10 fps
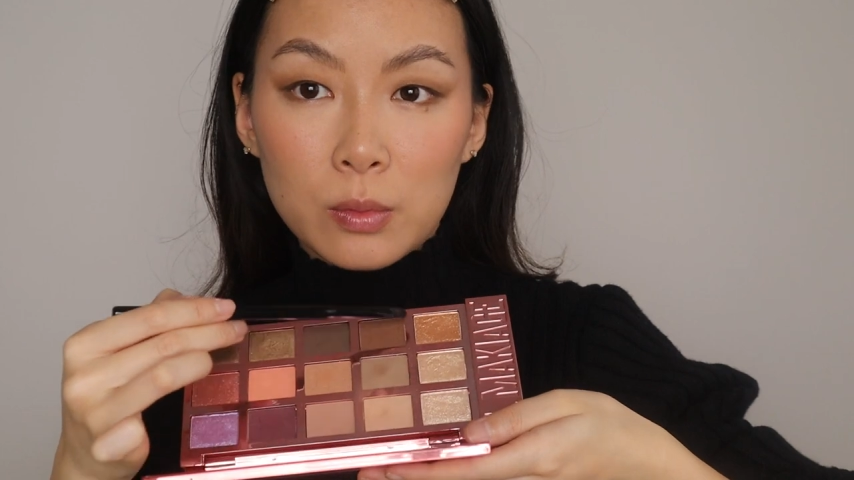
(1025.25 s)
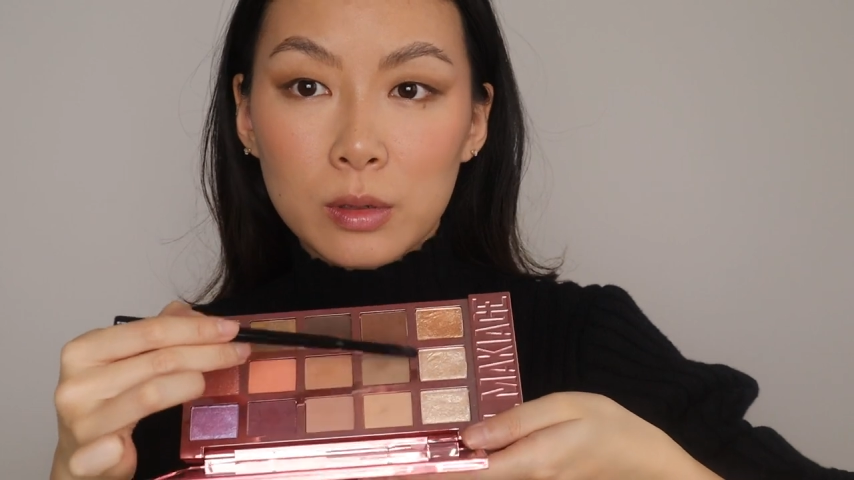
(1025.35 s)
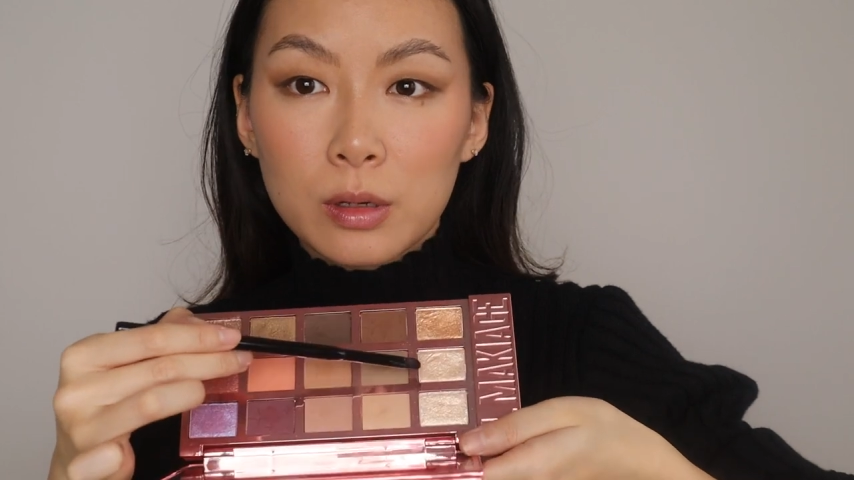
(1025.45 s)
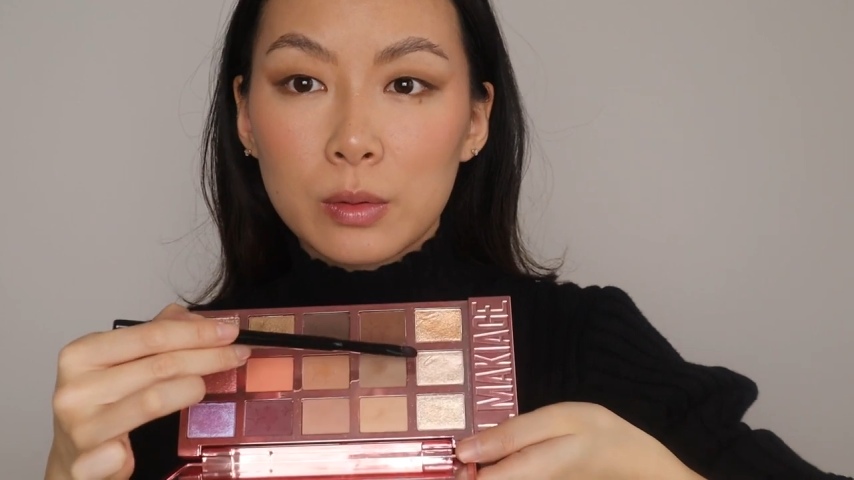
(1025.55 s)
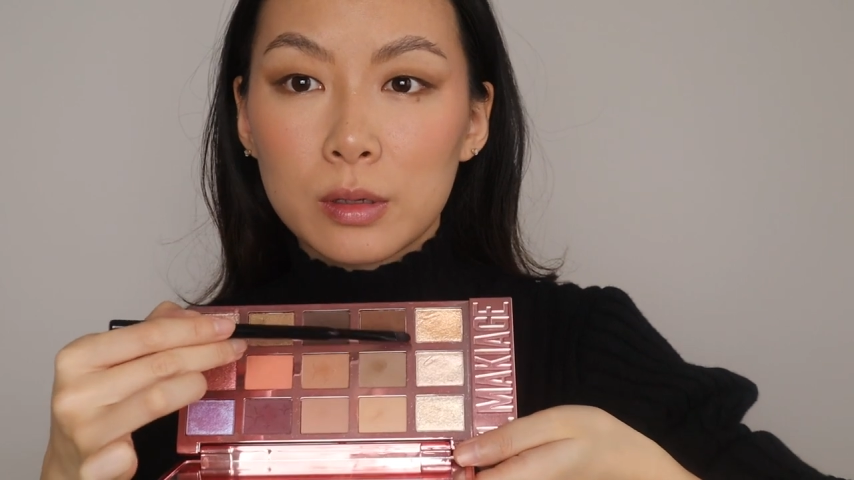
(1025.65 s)
I
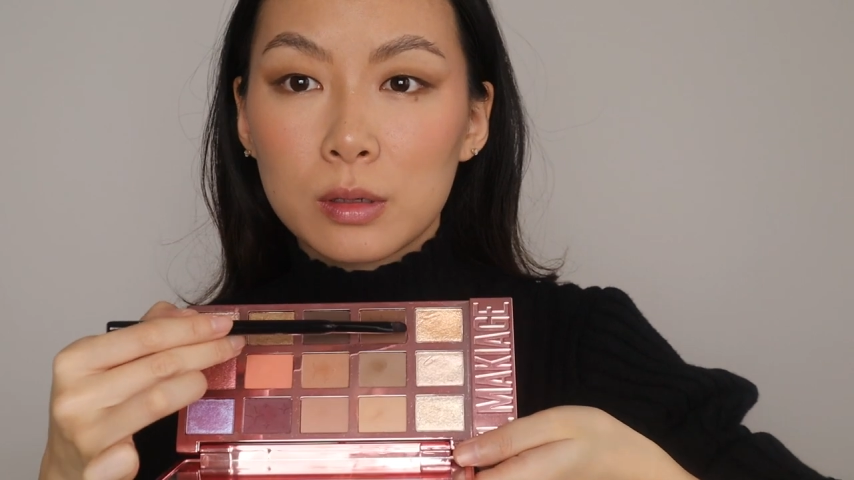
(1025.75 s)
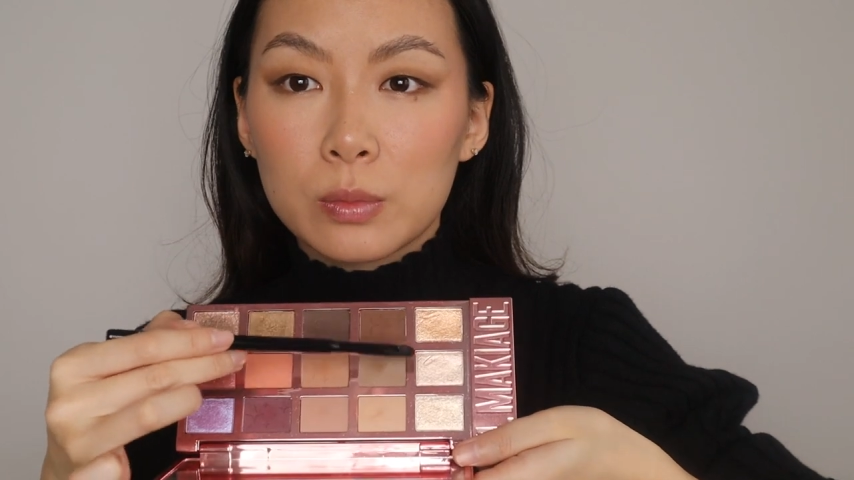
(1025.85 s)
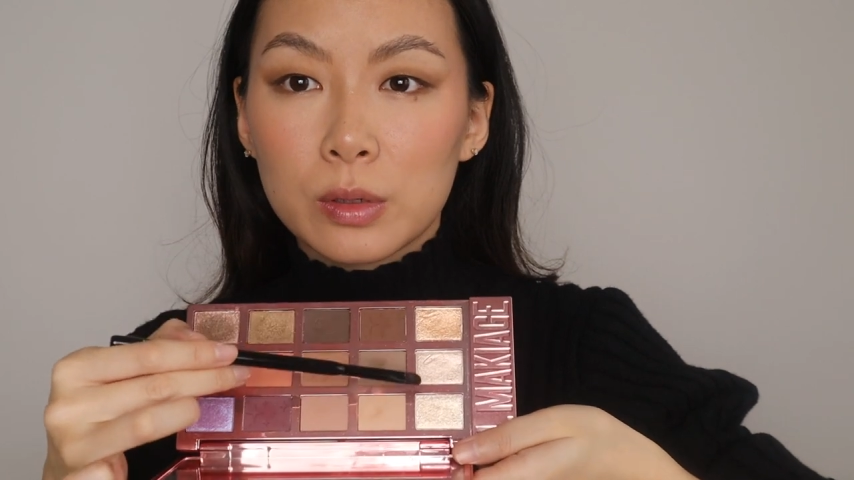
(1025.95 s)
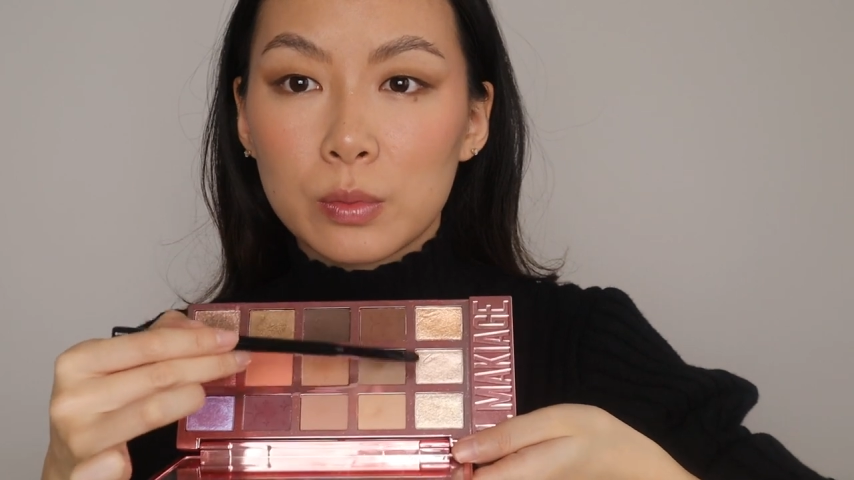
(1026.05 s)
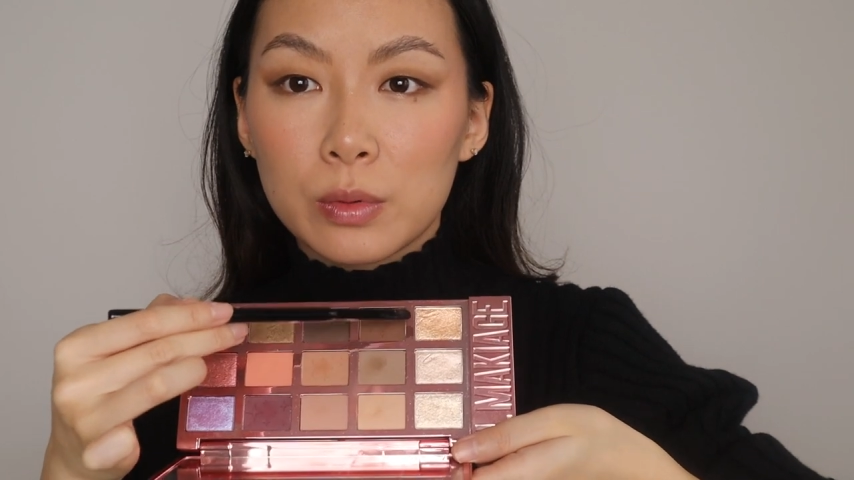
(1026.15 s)
wanna go
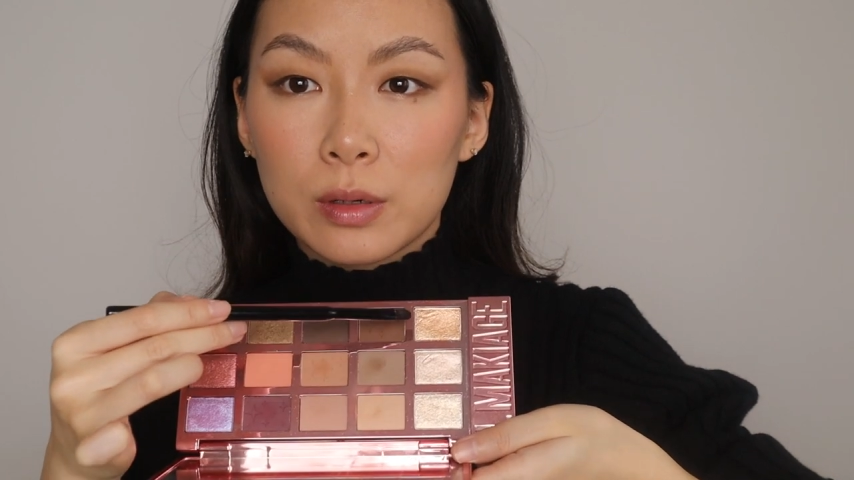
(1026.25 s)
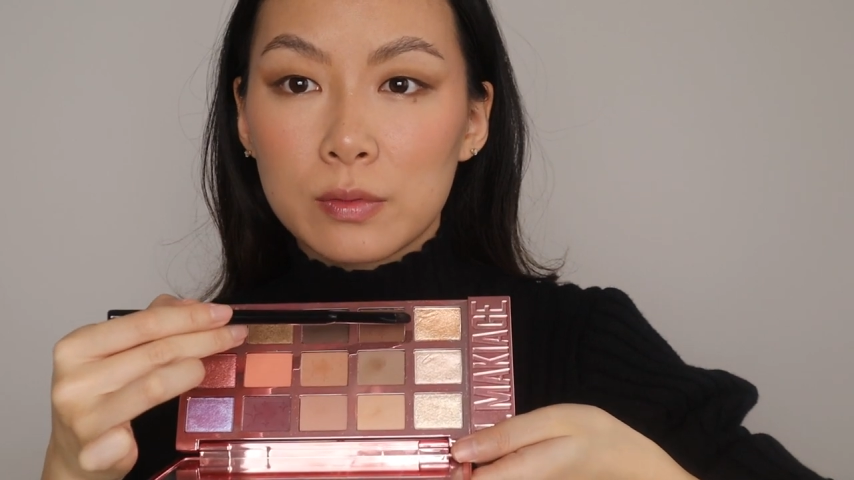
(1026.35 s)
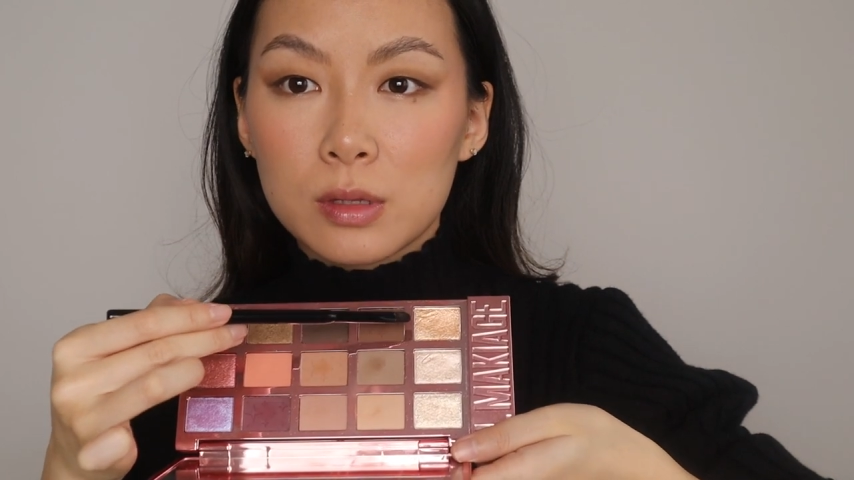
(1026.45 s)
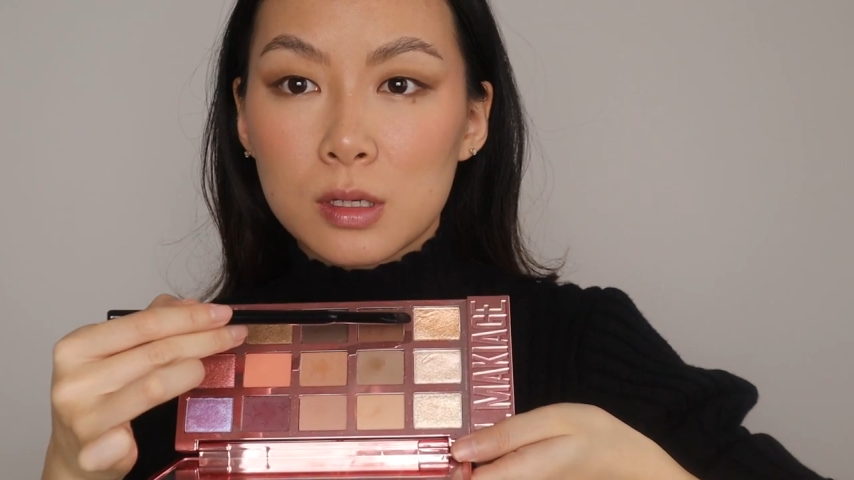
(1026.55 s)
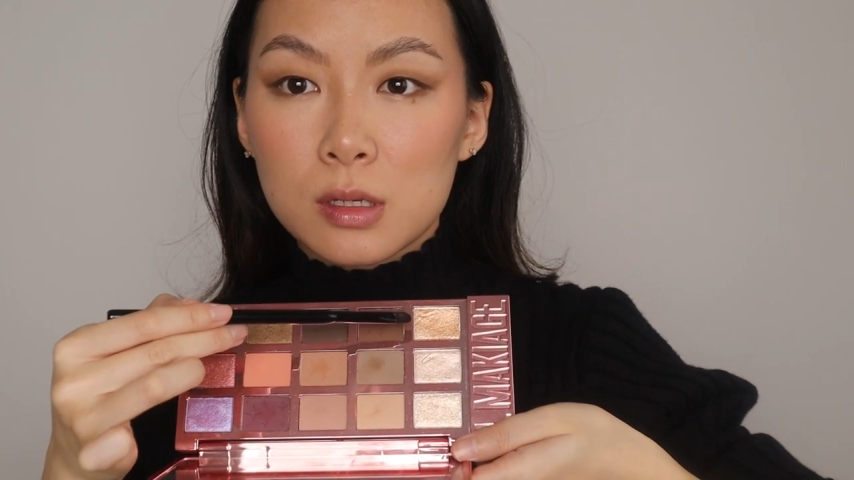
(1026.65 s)
in with one
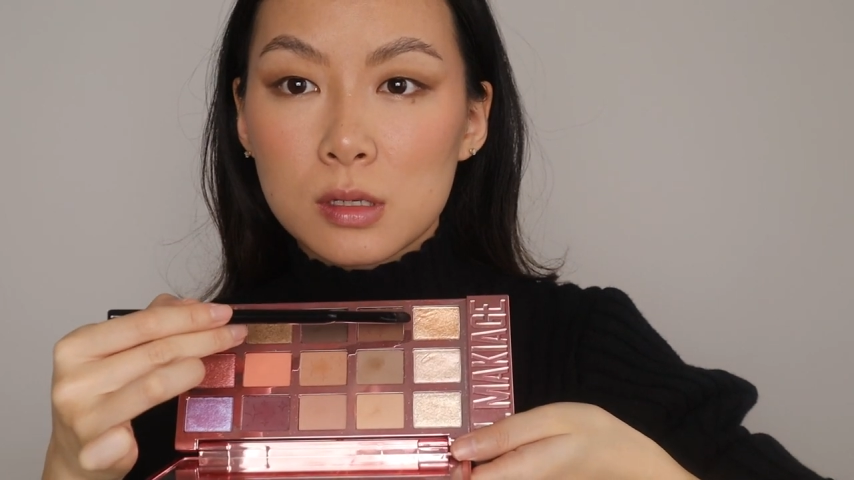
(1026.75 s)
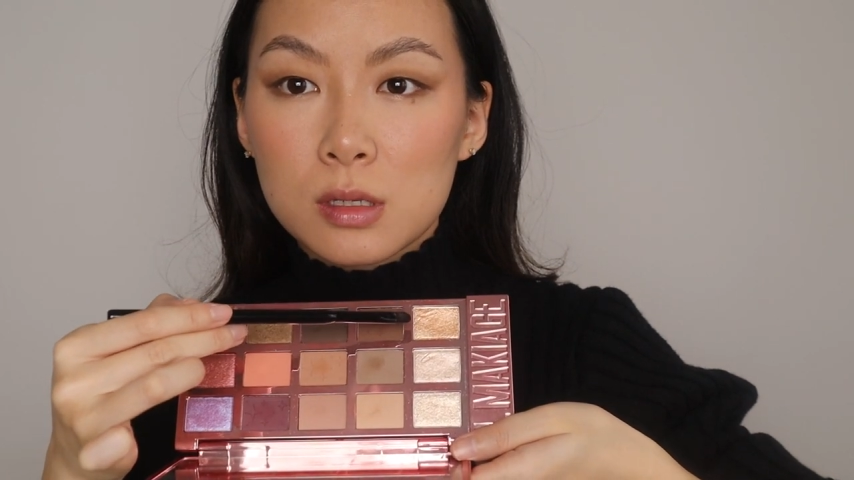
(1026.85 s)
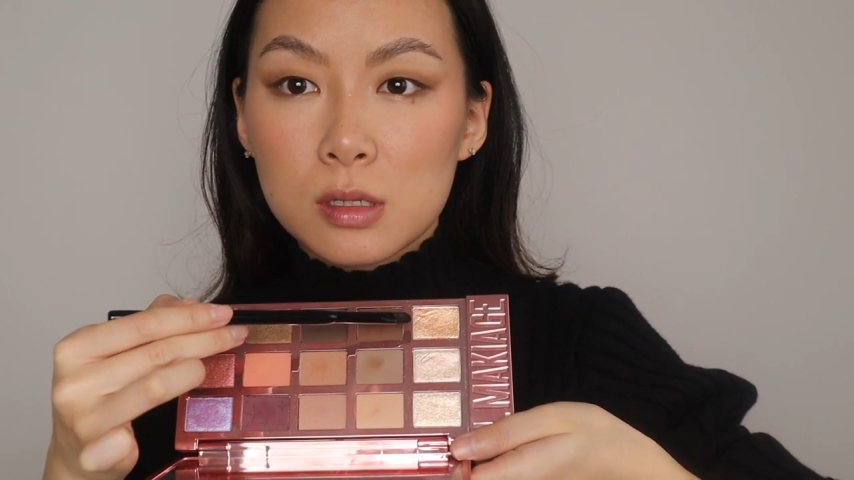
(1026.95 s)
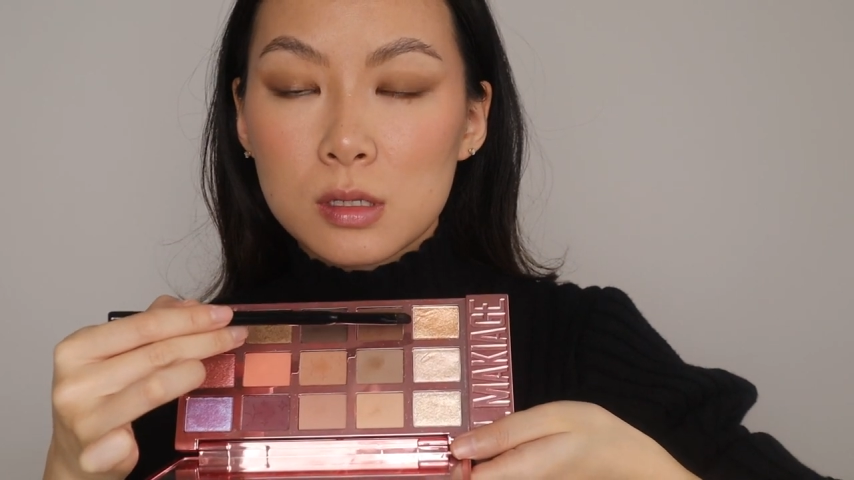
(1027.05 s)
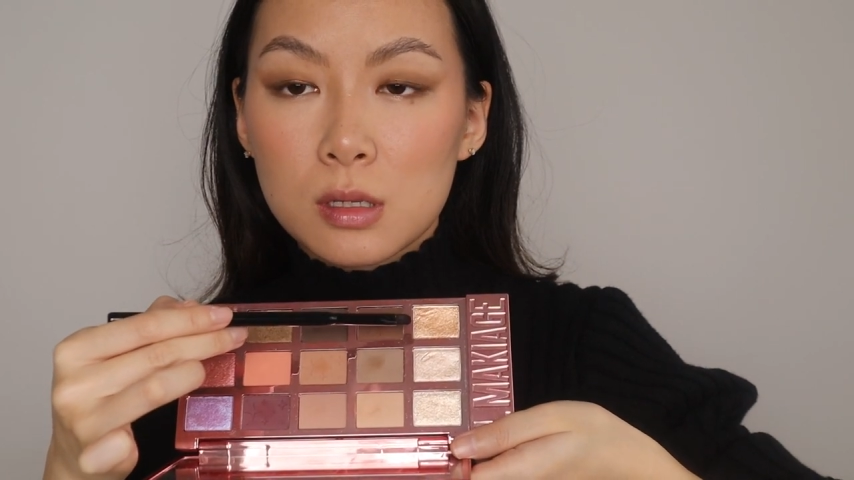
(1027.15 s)
of
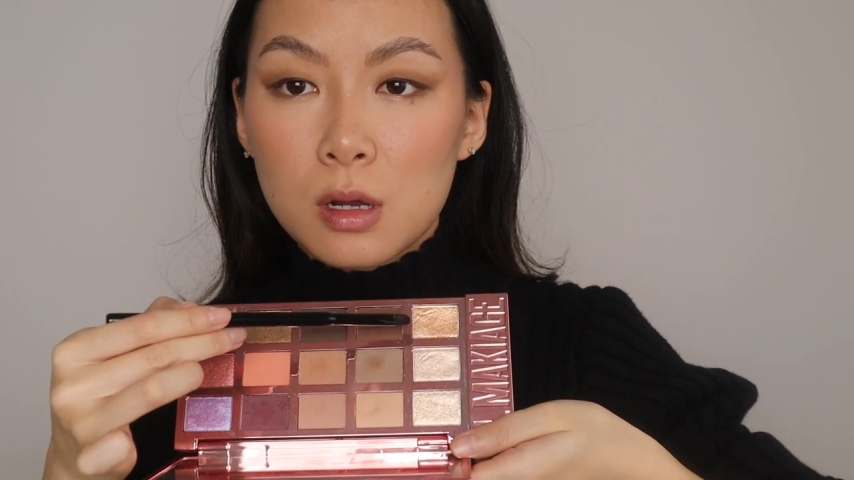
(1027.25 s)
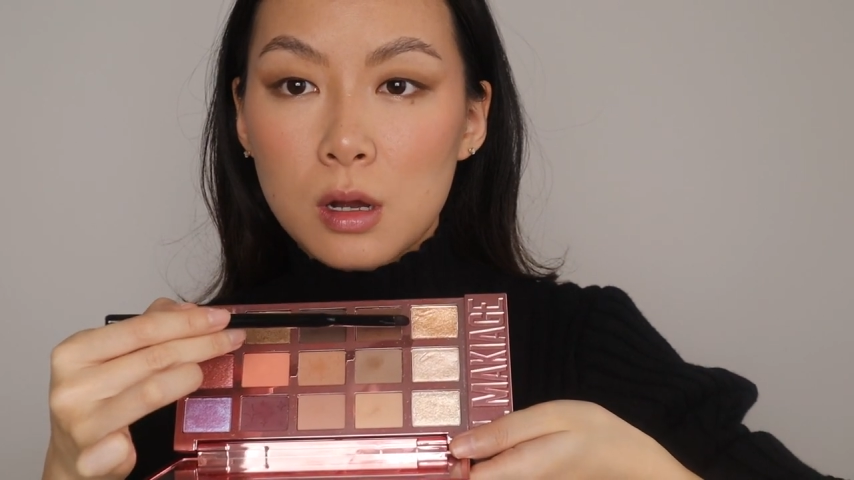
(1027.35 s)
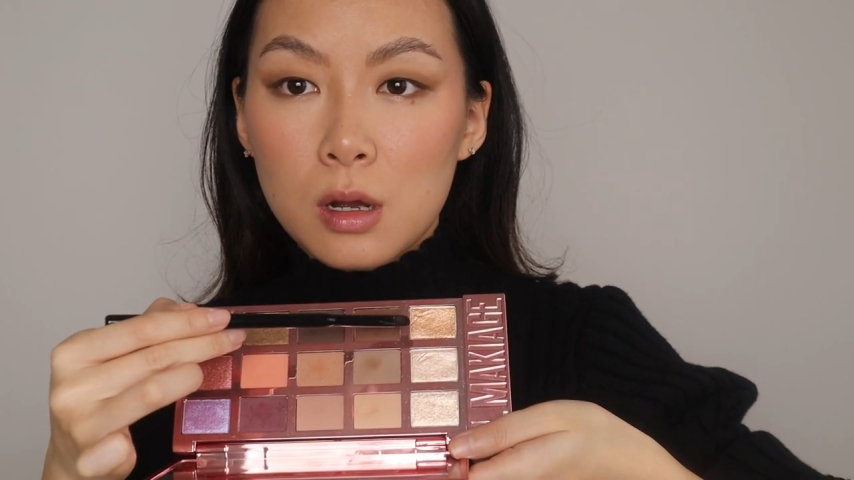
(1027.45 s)
these.